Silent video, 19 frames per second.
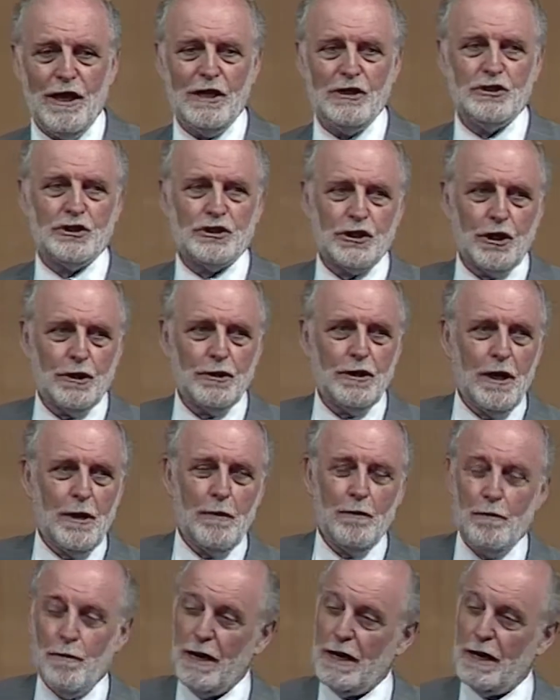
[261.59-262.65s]
they should
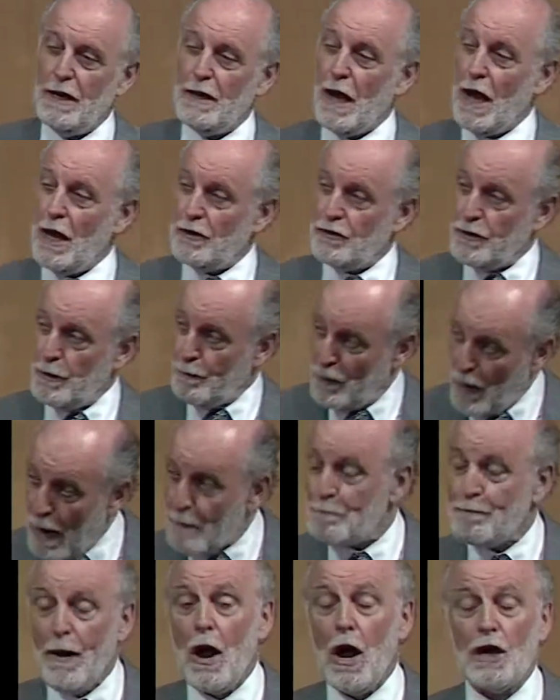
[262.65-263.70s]
be at the
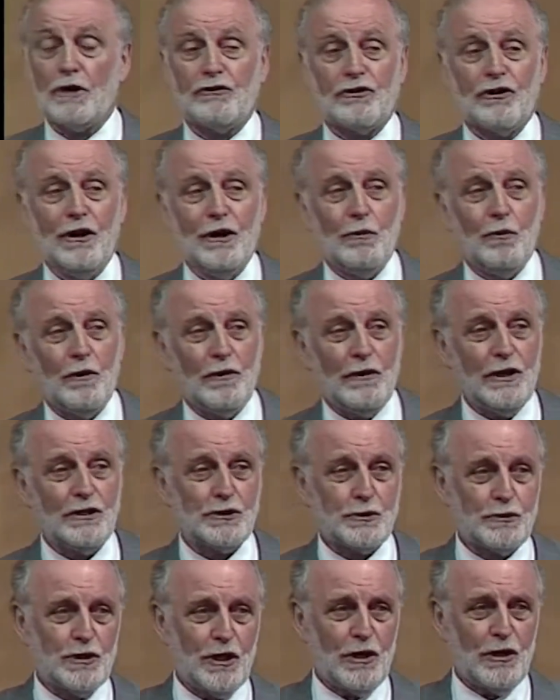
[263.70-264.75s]
ramparts.
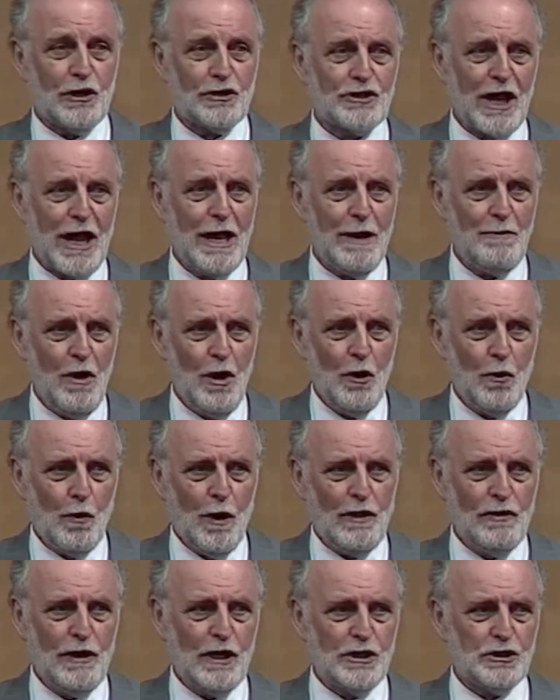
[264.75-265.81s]
This was the time
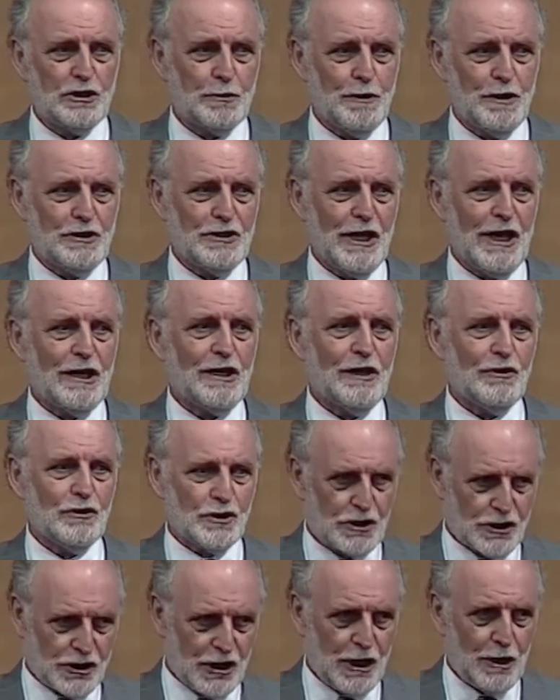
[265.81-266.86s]
when they should be taking
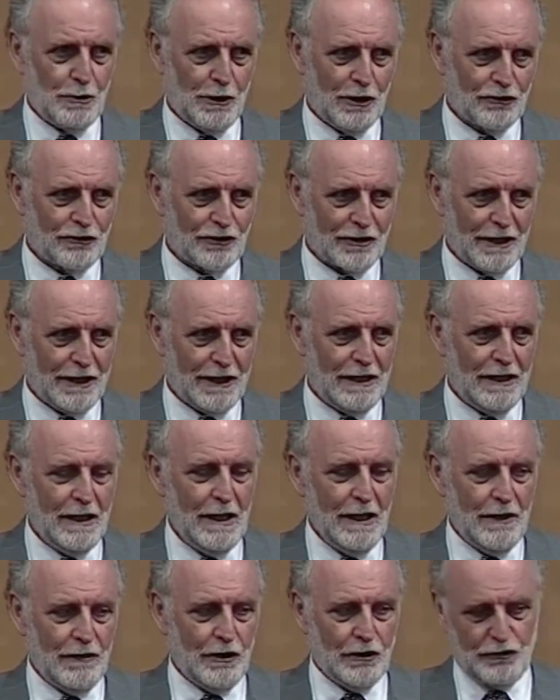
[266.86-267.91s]
seriously
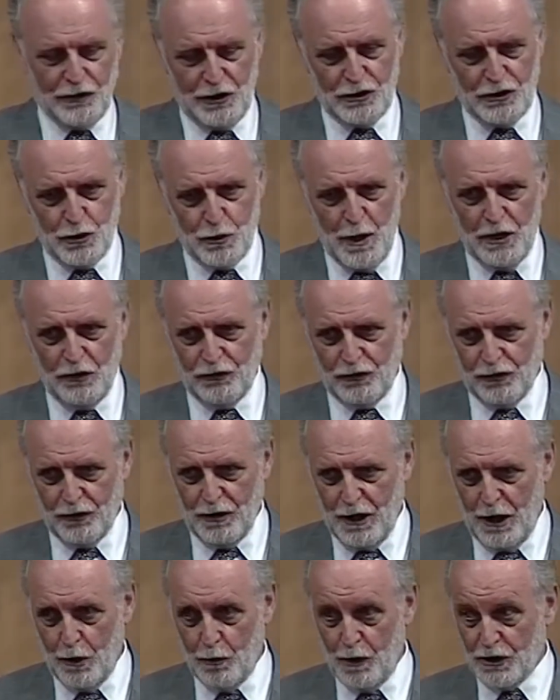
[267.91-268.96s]
the
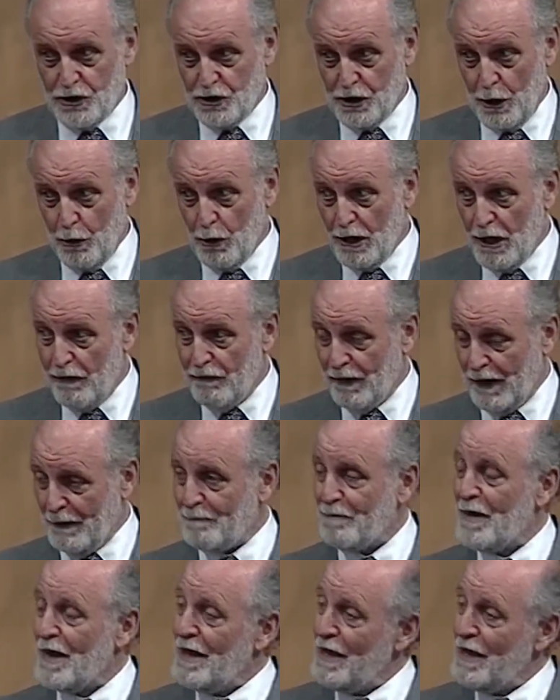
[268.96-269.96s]
situation in which they were living.